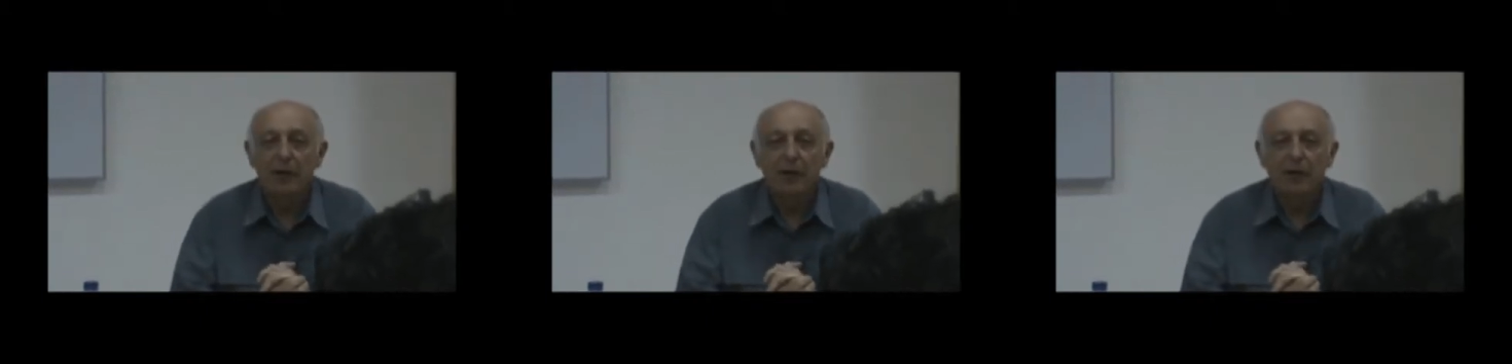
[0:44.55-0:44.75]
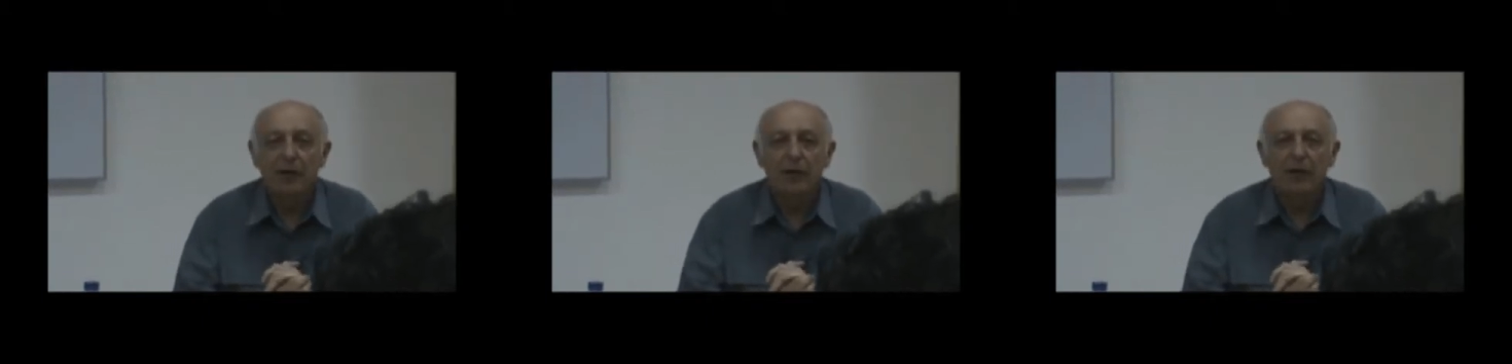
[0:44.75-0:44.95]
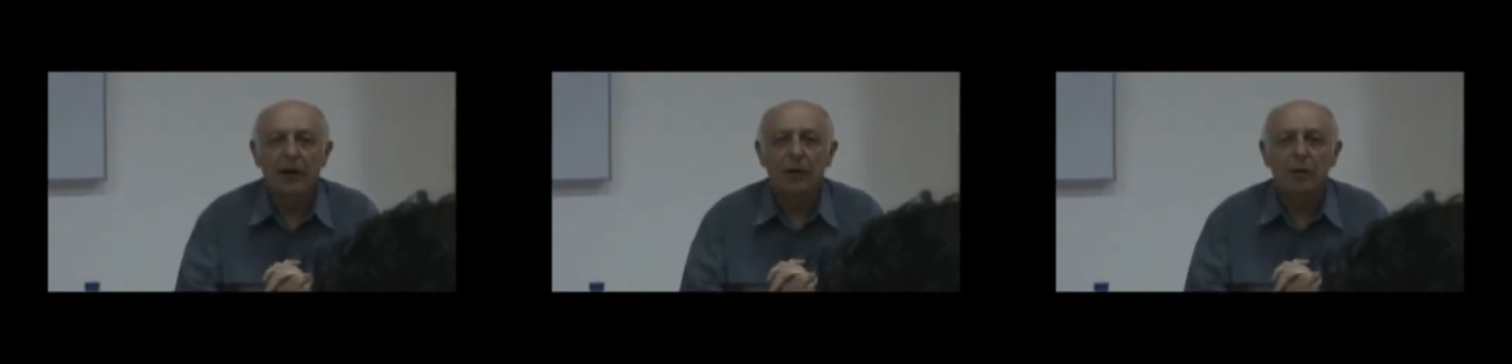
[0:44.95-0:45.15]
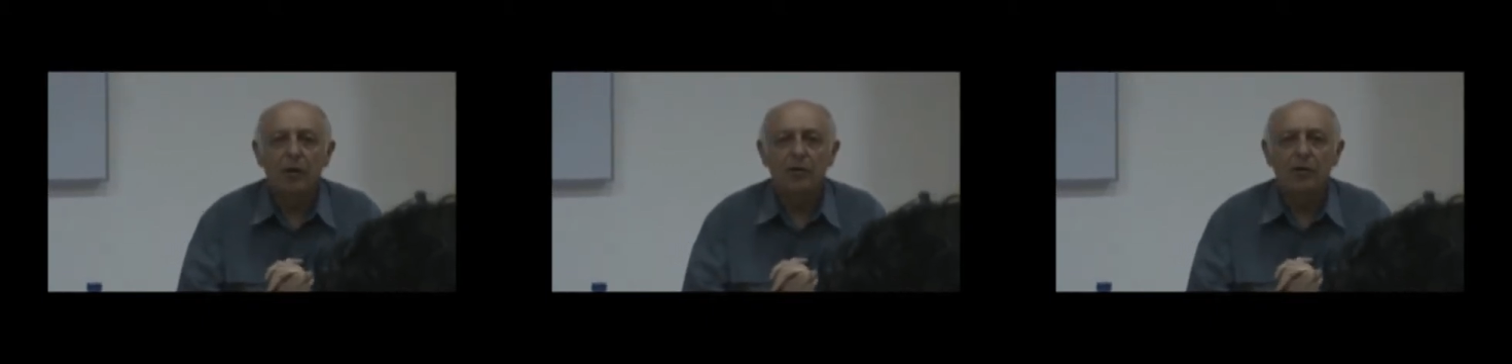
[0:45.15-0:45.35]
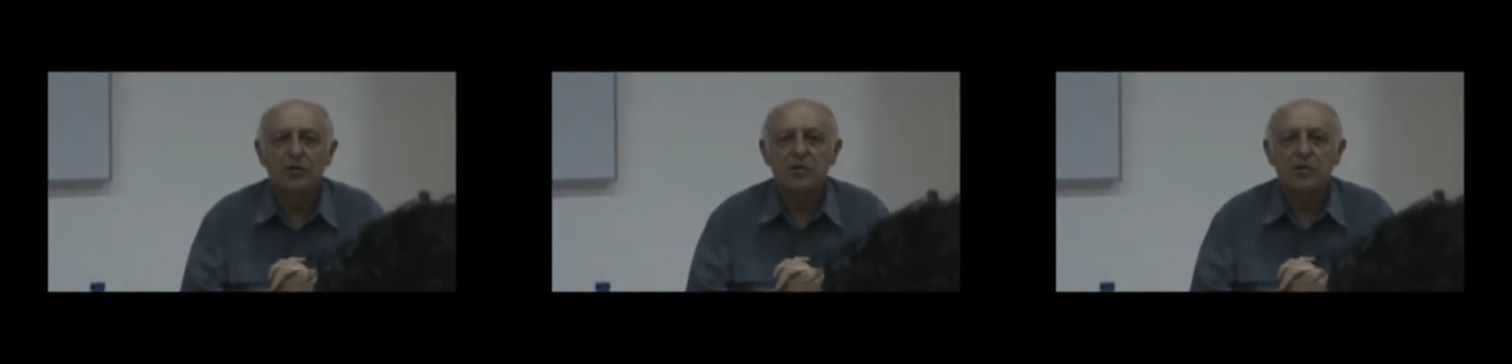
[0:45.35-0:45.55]
There I
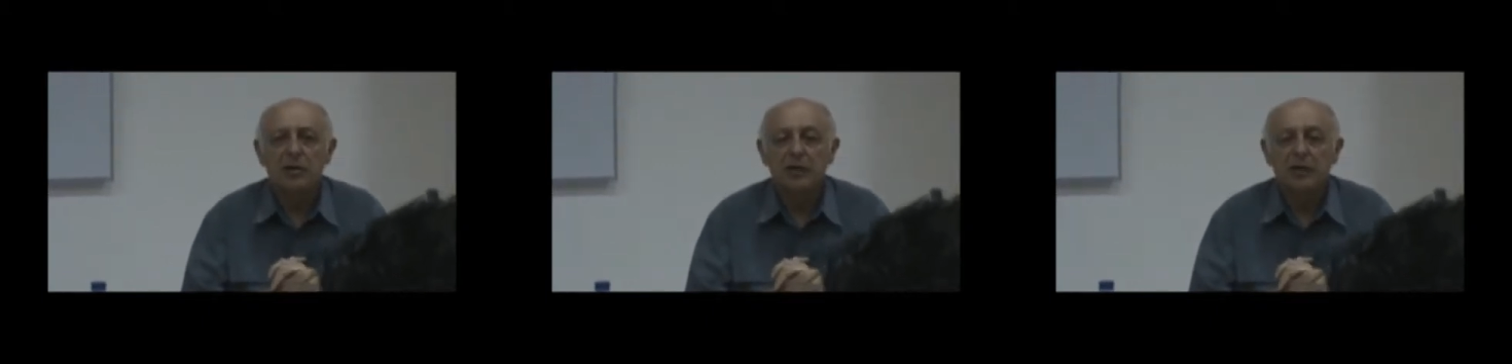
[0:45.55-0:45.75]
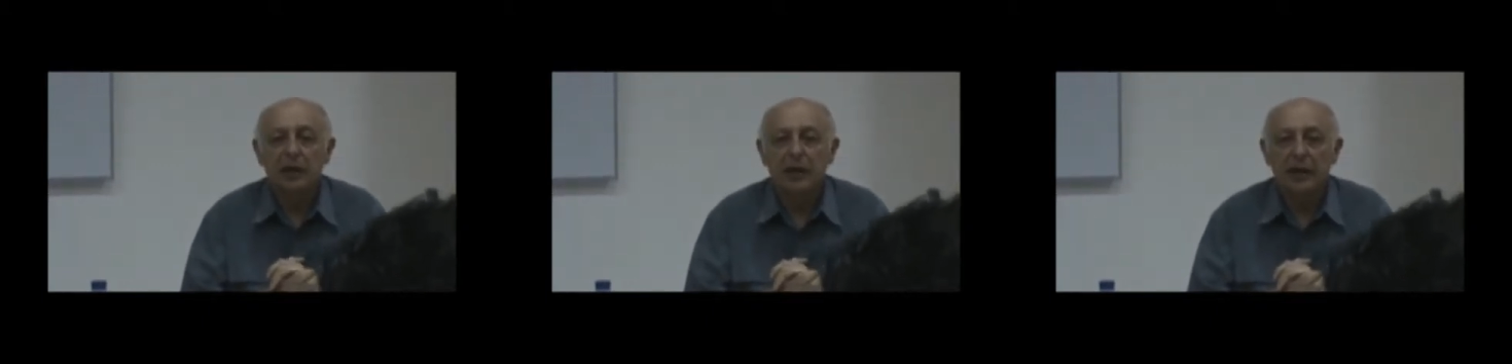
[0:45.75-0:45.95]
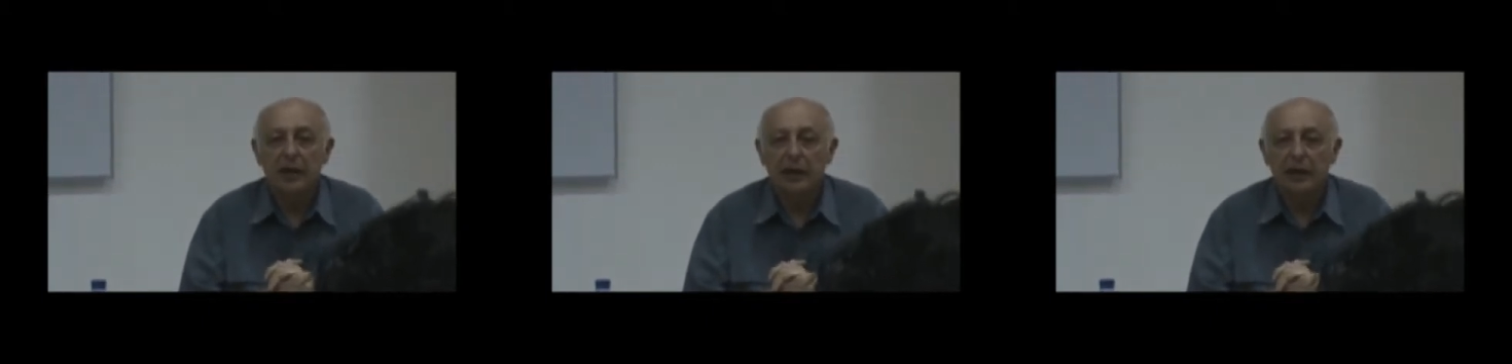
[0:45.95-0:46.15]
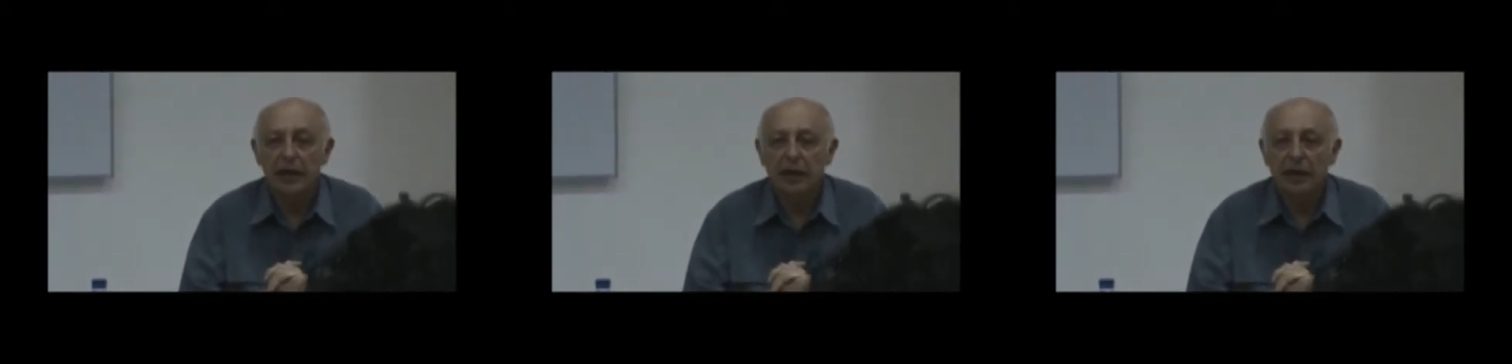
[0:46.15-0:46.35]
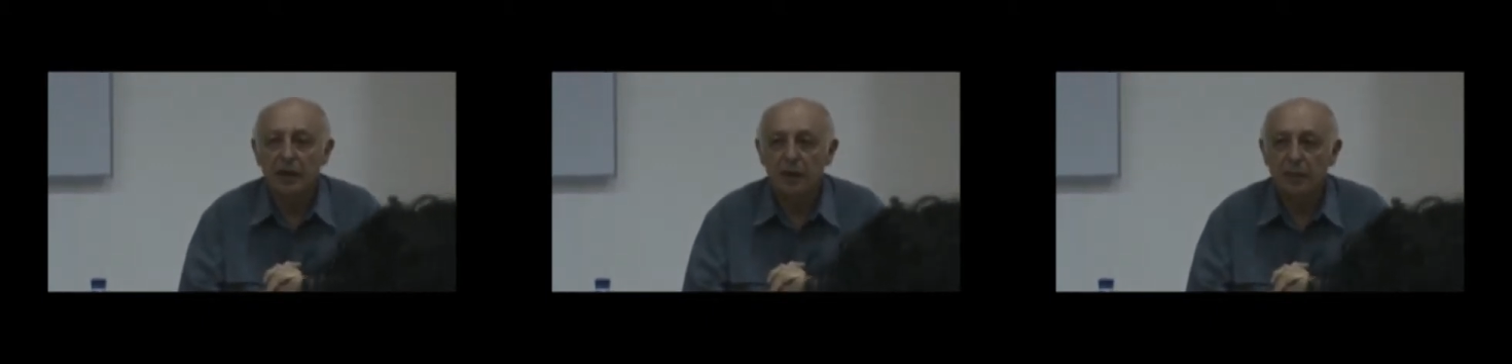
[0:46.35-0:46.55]
was
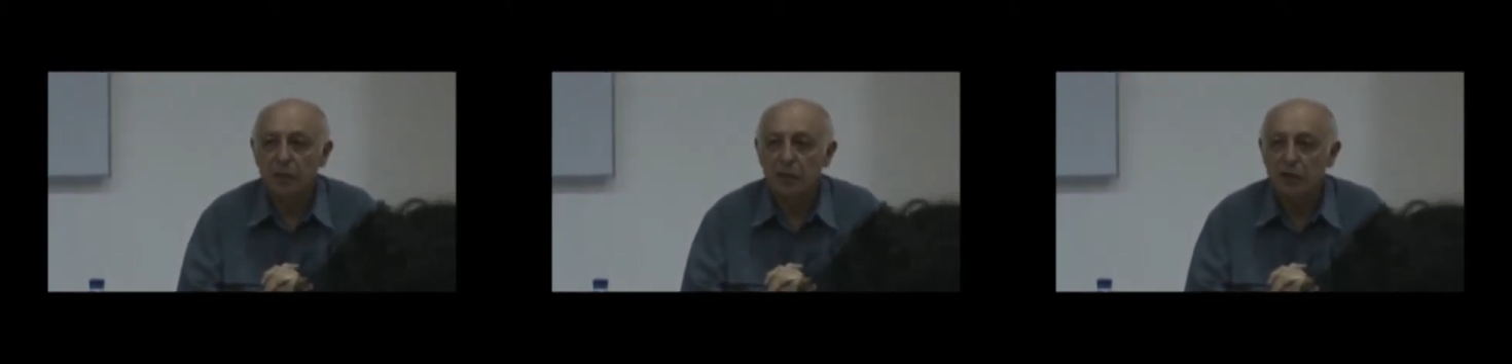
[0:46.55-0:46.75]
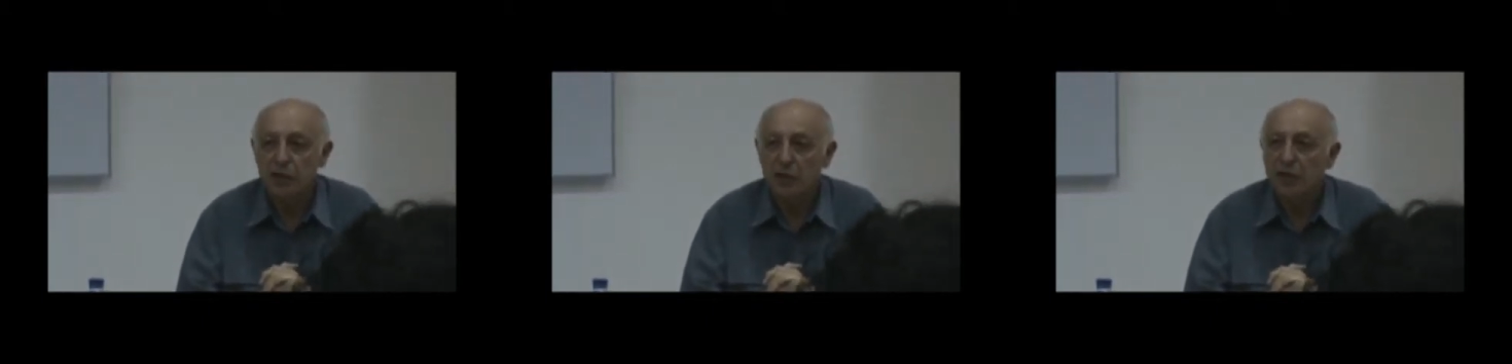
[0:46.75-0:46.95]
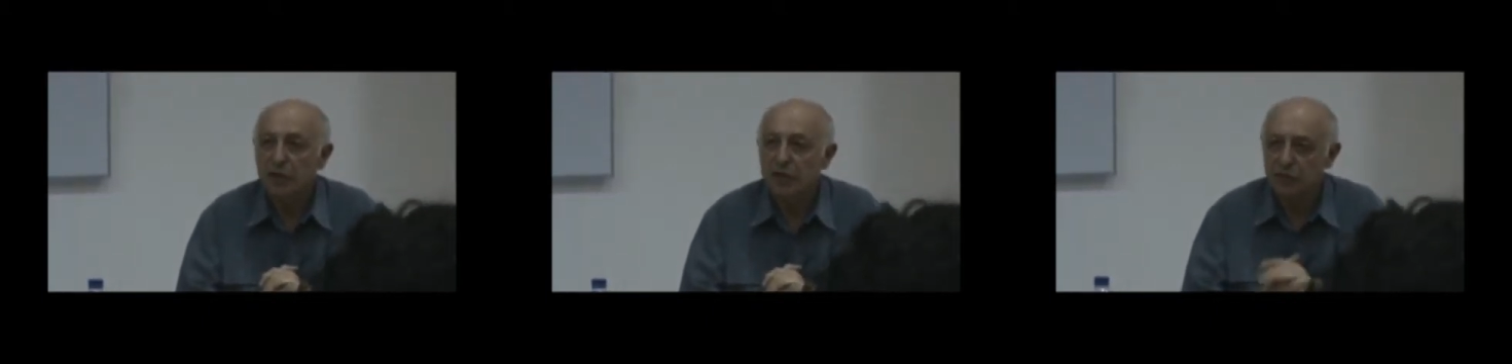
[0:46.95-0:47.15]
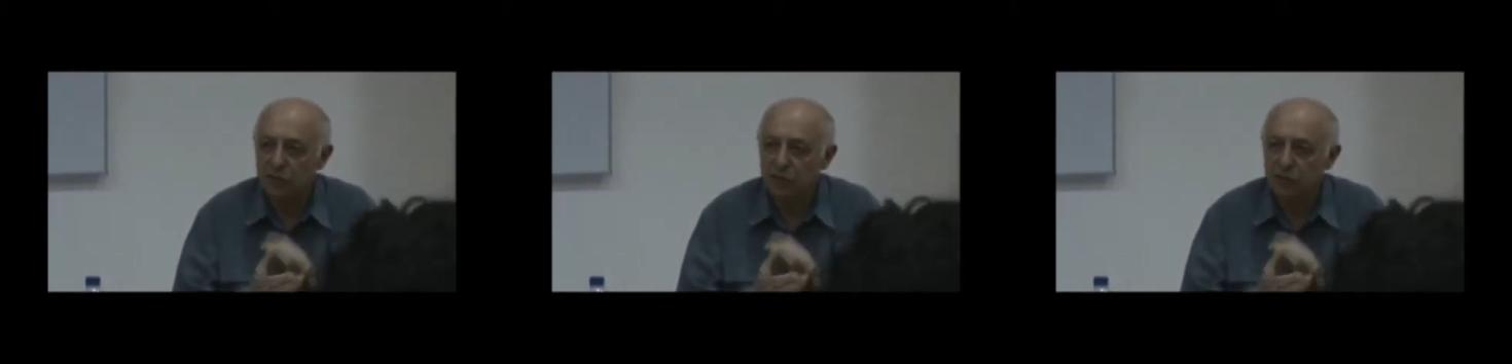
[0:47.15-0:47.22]
in community,